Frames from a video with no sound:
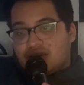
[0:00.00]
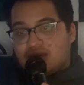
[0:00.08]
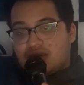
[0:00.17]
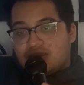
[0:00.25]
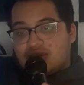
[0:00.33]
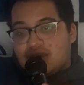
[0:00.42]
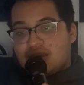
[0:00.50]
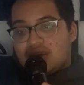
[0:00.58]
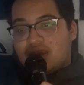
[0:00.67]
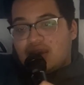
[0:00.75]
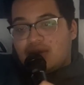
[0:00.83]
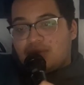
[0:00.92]
they
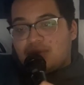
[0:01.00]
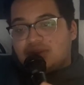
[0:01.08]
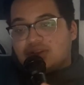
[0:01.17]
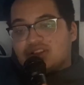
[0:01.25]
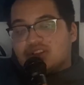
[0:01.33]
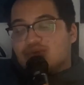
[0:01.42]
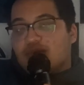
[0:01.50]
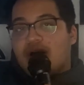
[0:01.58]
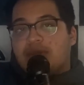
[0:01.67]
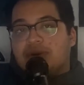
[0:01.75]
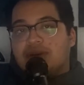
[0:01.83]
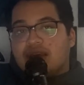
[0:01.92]
can't be just
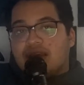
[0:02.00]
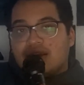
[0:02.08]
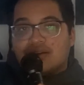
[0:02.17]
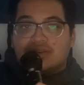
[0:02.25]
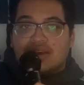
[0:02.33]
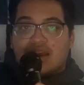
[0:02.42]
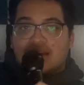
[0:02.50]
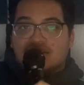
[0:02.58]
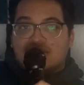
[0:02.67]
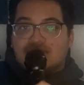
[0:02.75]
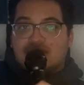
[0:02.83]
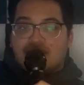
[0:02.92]
swapping
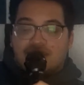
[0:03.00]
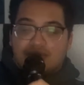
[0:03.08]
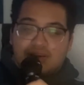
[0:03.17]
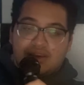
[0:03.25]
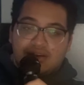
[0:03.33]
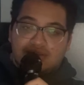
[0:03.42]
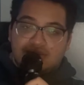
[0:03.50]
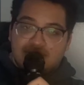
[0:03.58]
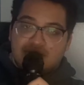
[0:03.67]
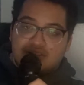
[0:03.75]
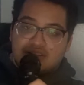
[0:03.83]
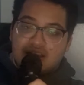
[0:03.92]
actors out for characters,
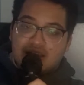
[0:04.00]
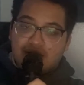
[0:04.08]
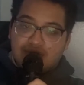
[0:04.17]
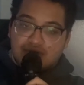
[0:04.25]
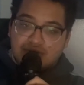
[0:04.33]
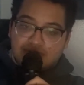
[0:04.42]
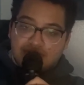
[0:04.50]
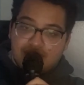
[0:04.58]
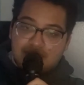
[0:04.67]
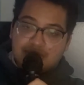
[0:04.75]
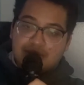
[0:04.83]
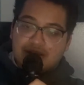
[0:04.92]
because that also
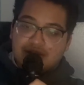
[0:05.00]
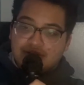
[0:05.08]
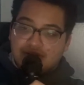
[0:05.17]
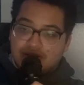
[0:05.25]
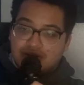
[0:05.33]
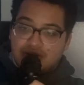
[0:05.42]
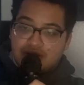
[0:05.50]
comes back to